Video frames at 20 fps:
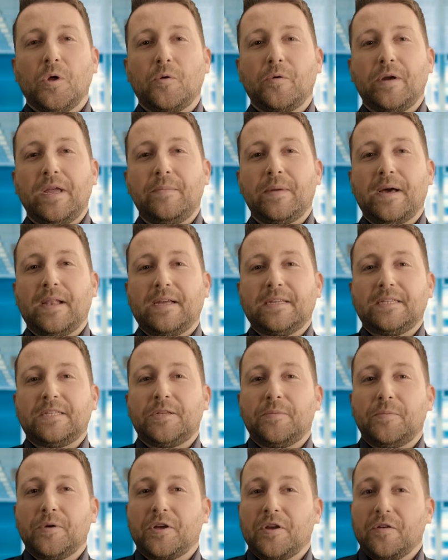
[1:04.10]
or email us
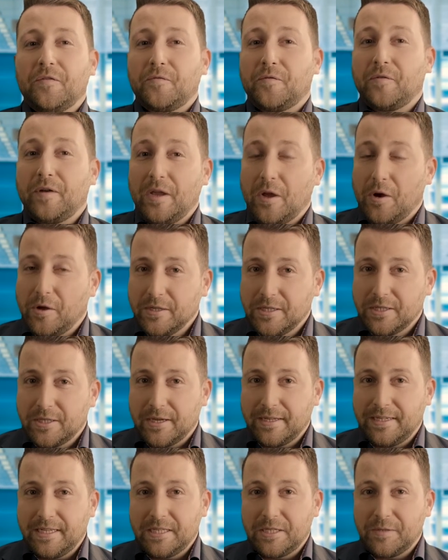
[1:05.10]
to book a free
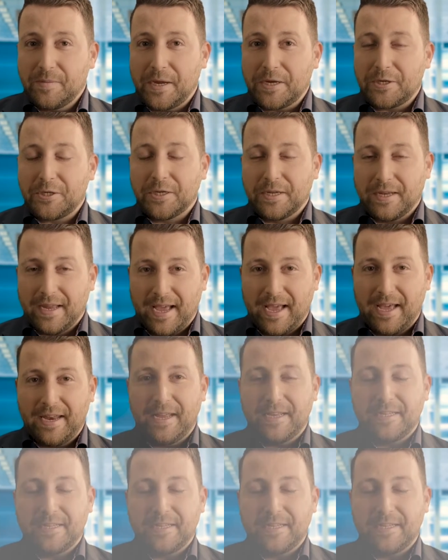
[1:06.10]
on-site inspection and